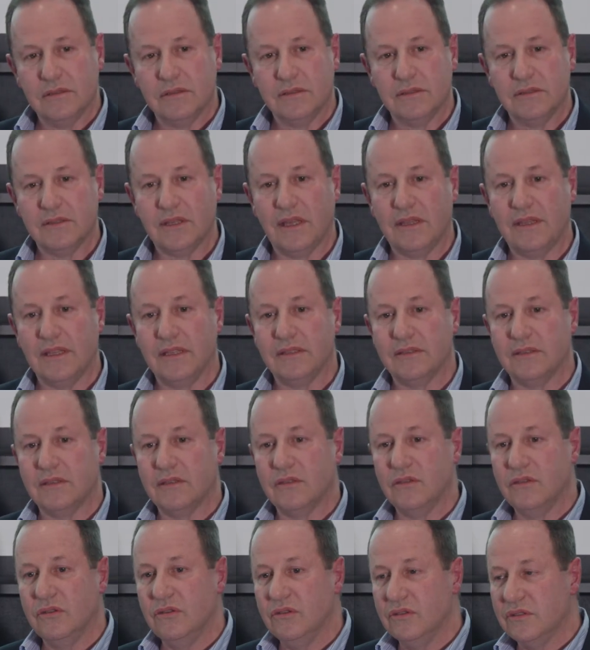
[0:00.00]
So
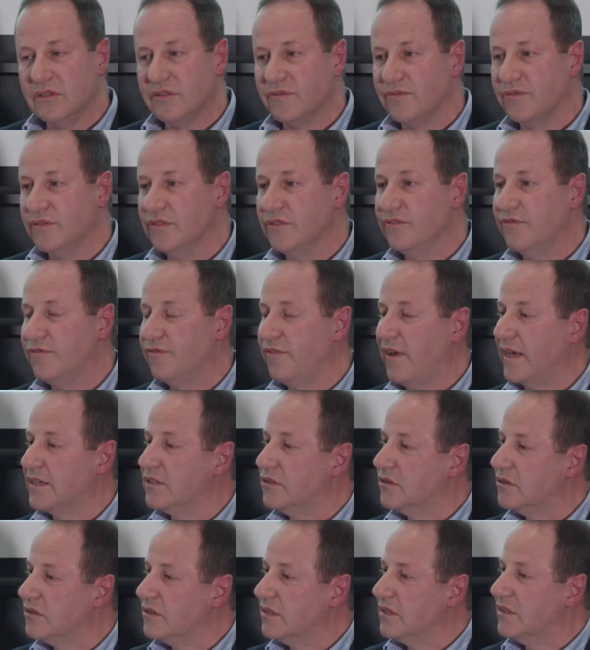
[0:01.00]
there's useful
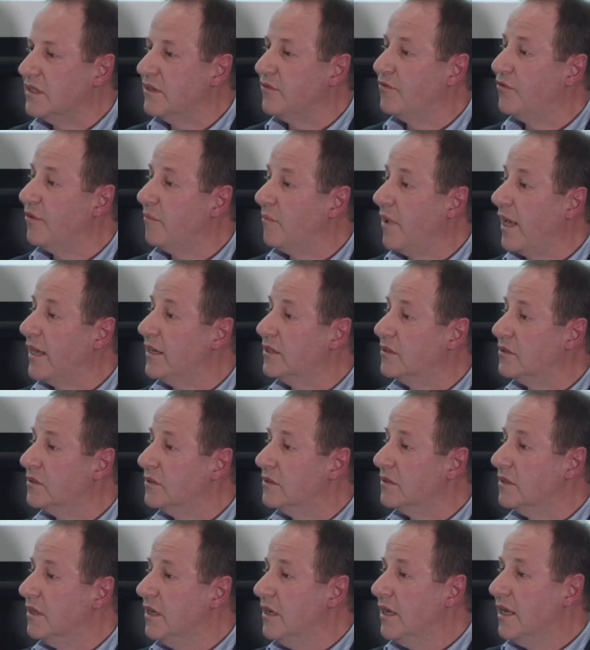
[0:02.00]
functional
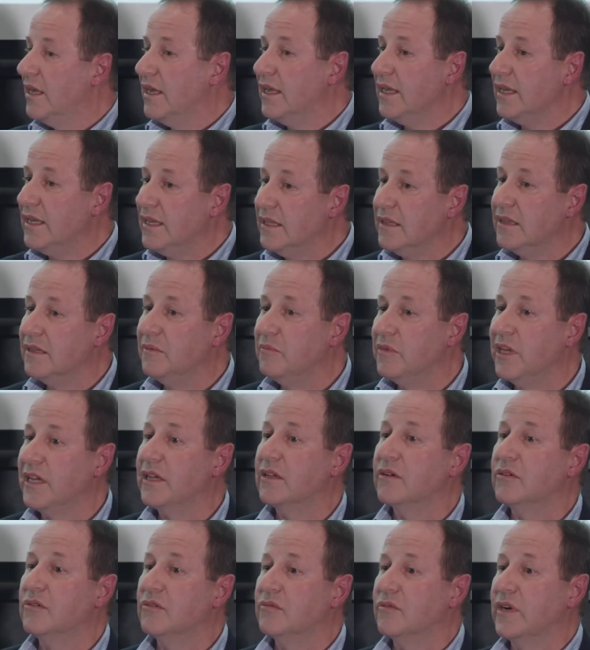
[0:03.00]
information in the
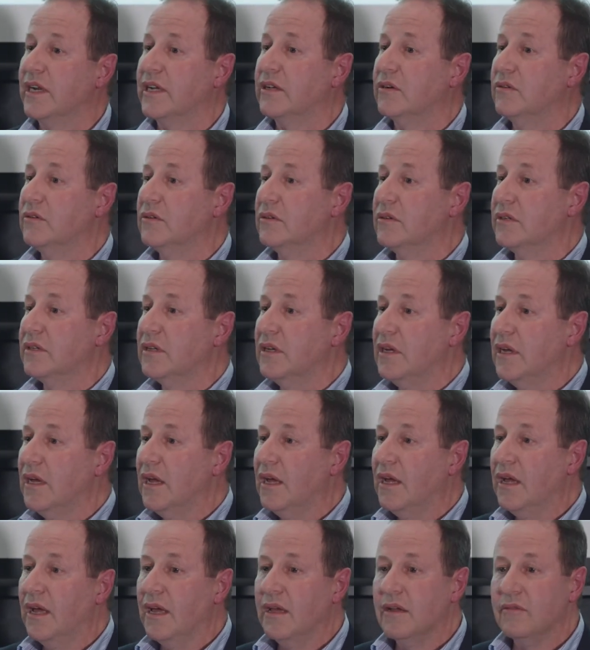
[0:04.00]
medical record
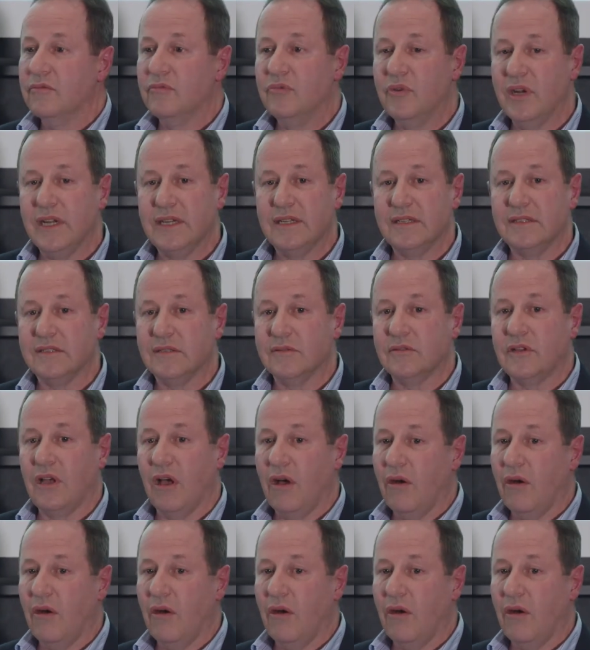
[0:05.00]
ready to be